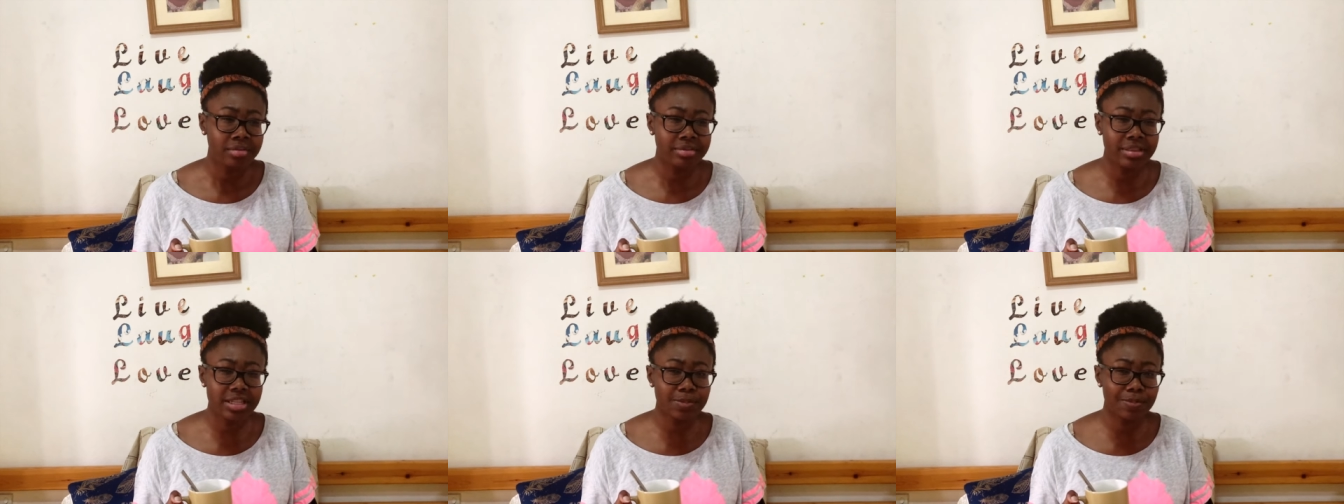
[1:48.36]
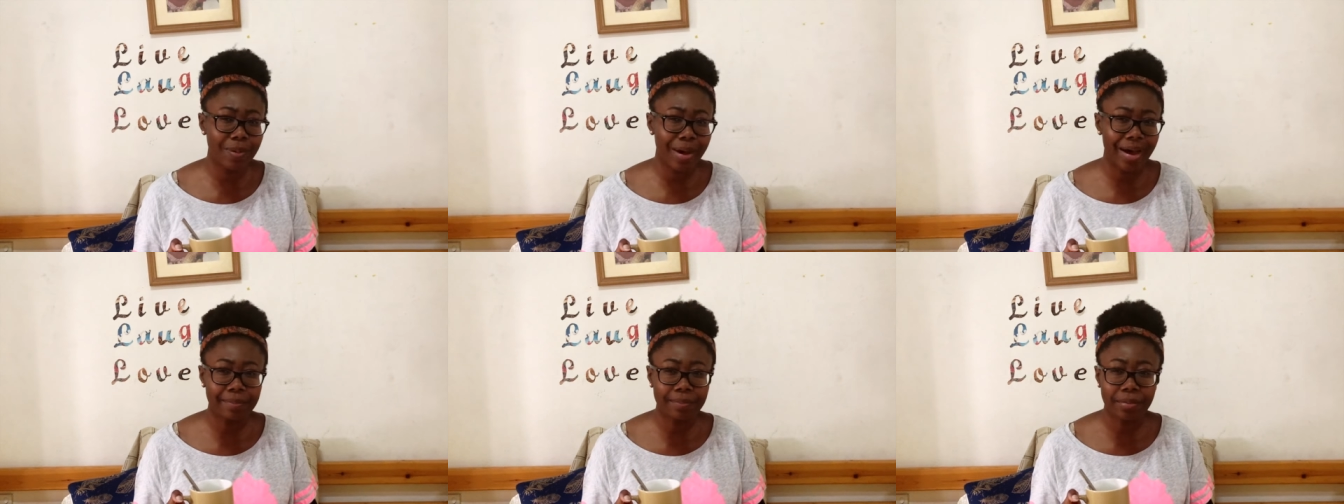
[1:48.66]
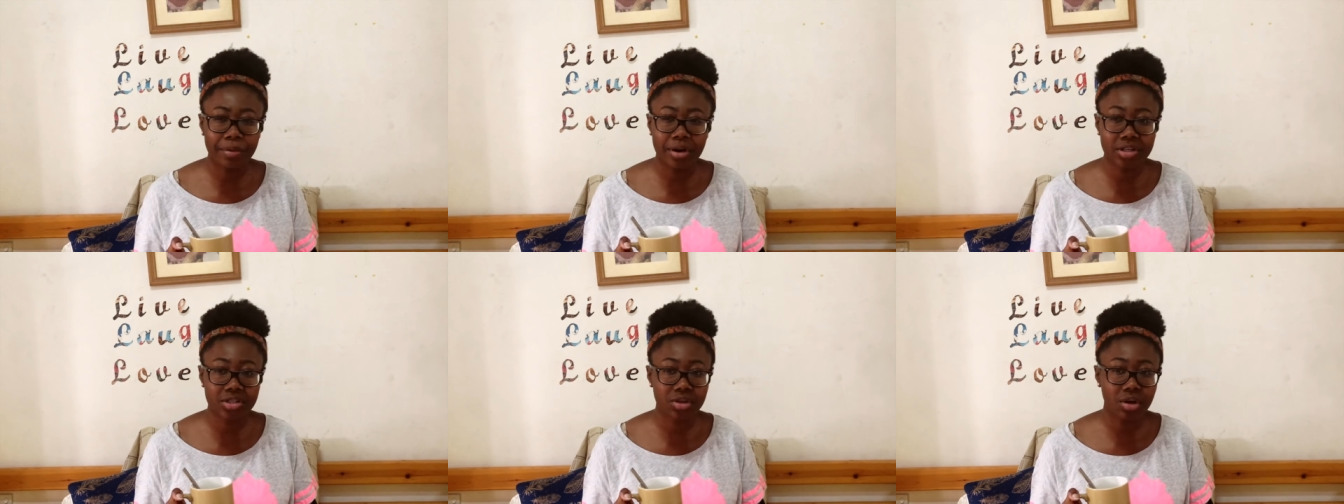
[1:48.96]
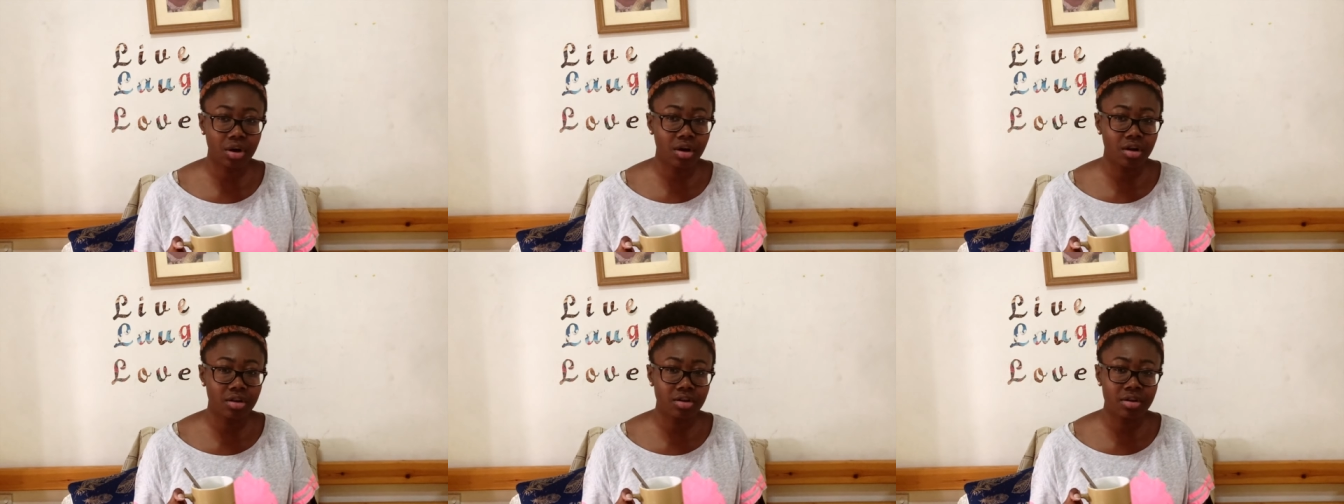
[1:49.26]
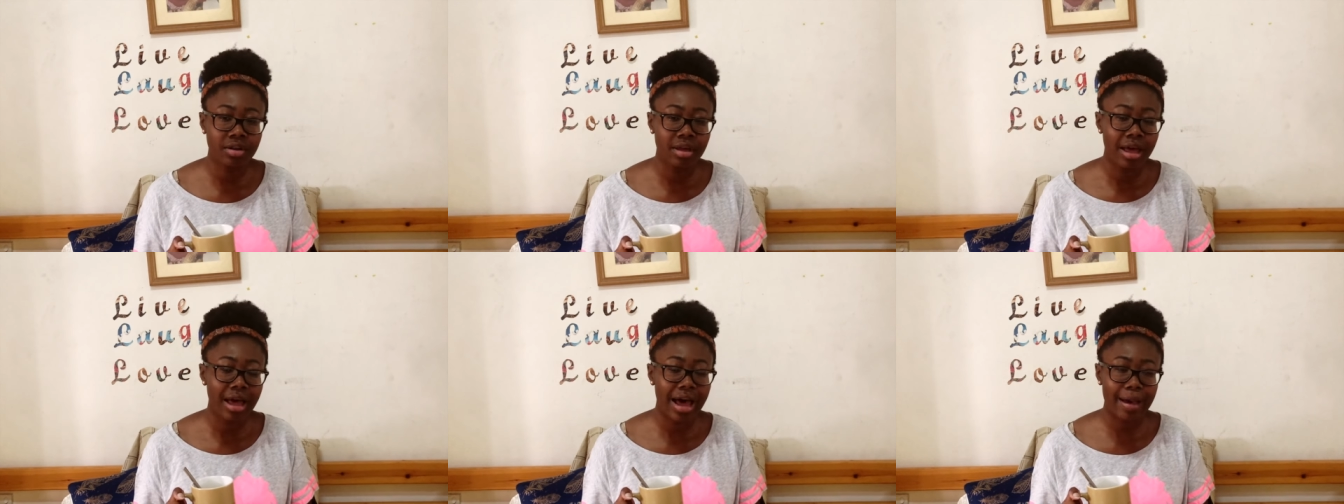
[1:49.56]
these bad boys are
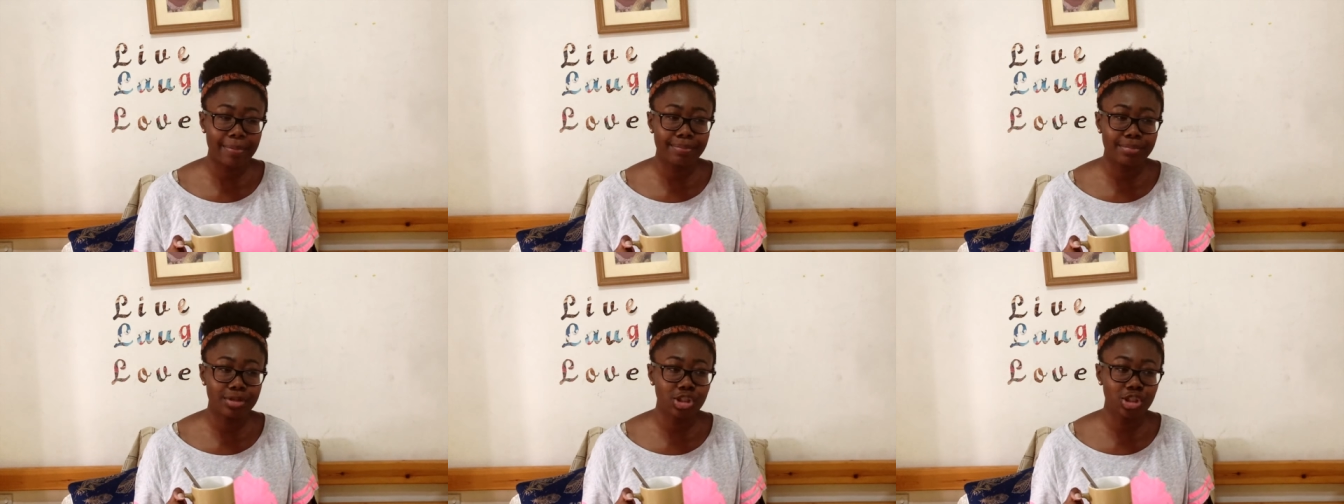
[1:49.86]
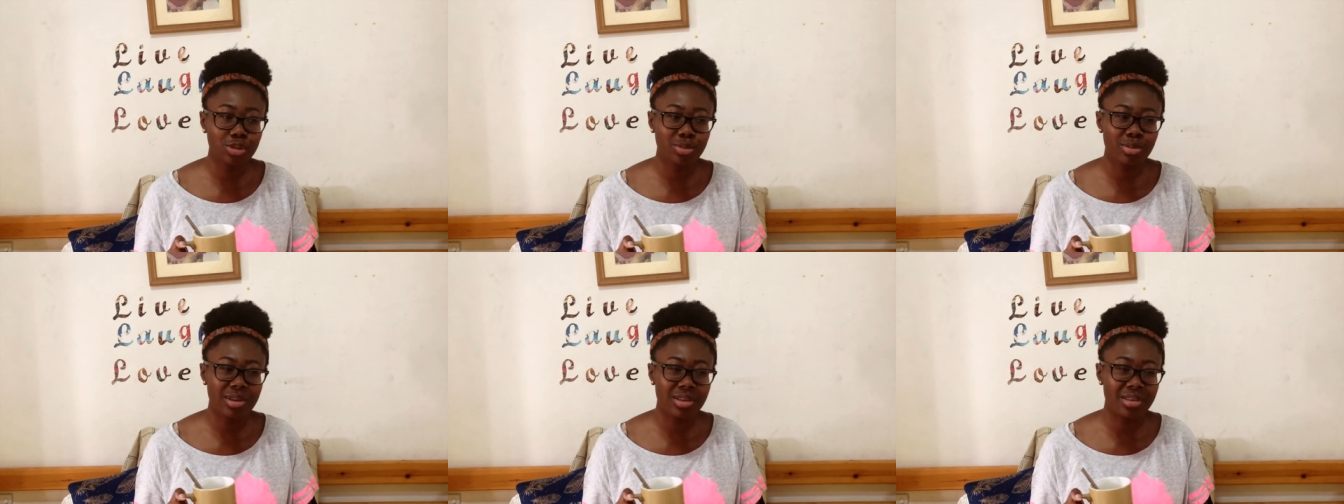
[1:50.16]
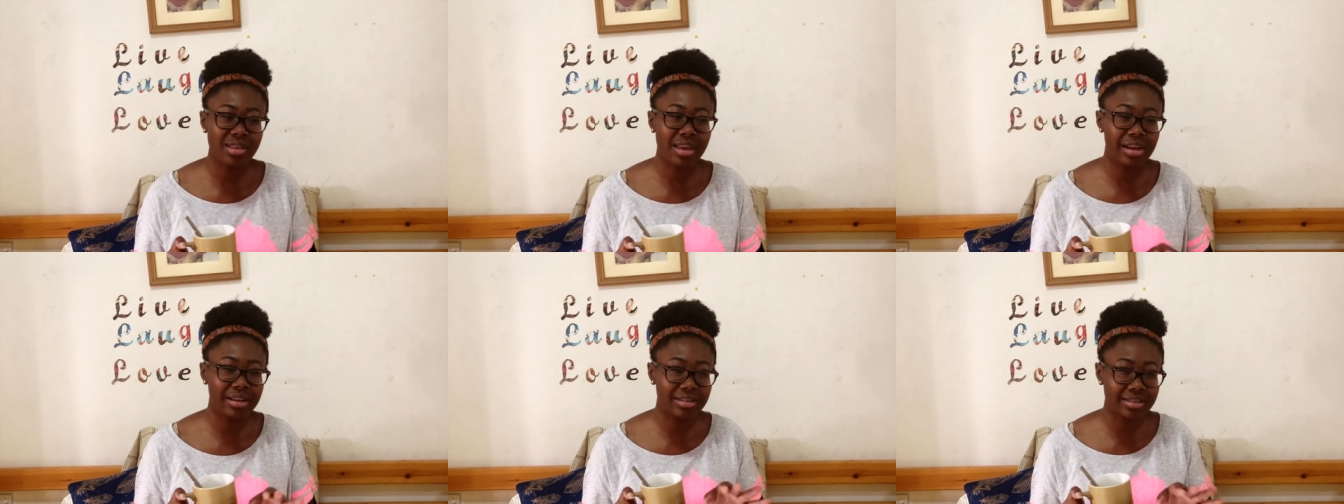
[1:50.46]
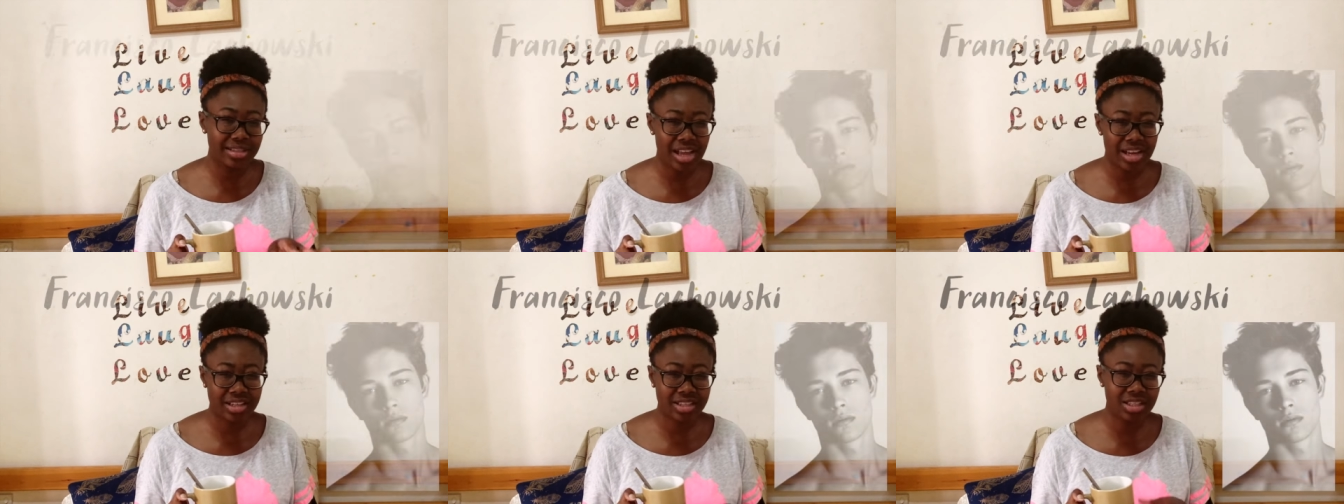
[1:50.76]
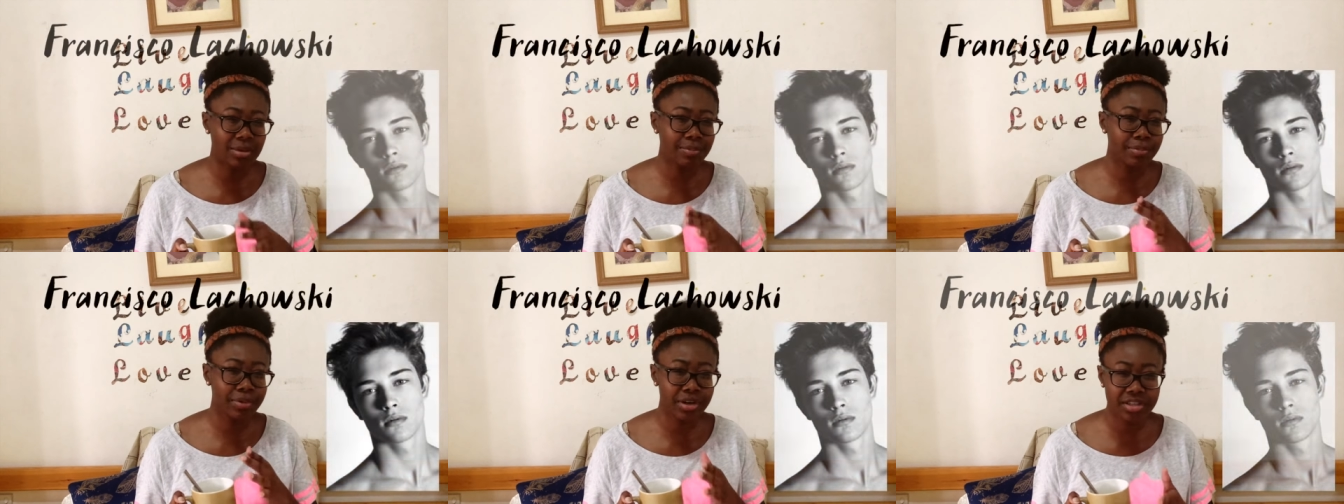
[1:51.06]
all happen to be the exact
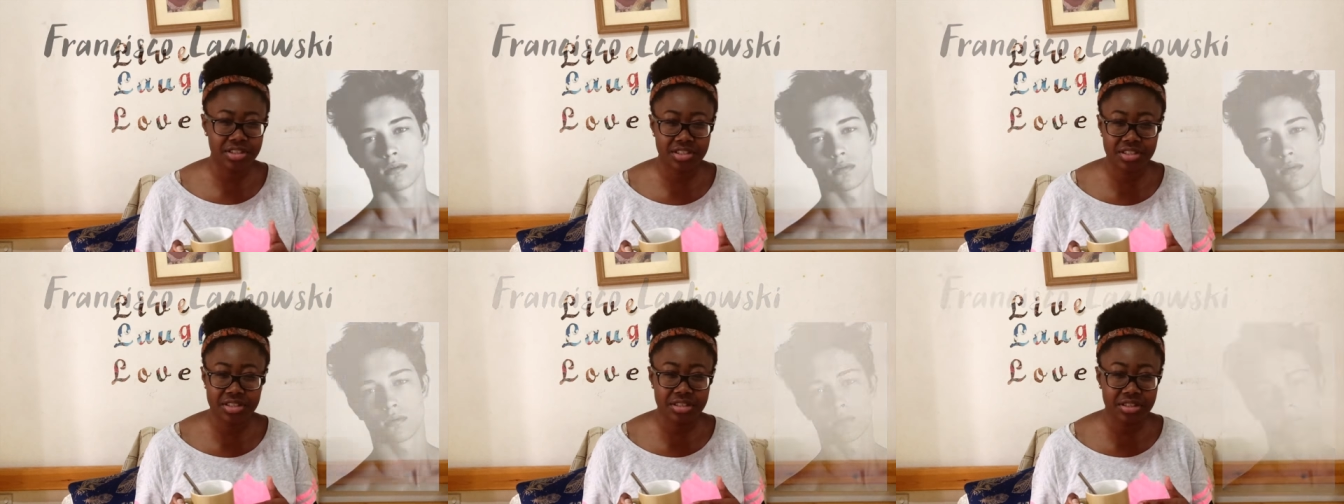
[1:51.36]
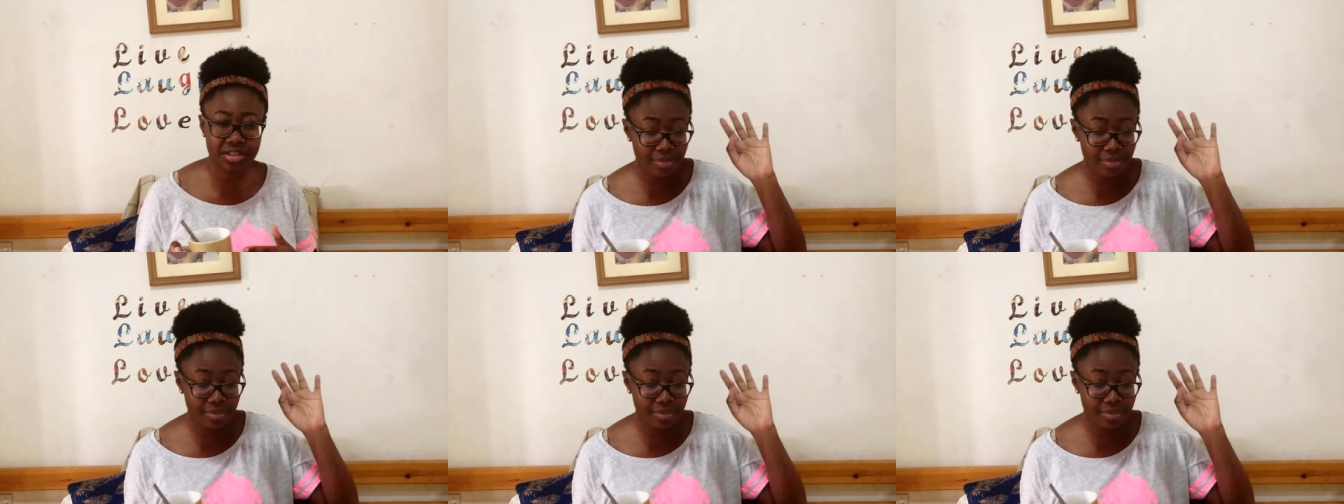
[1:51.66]
same person.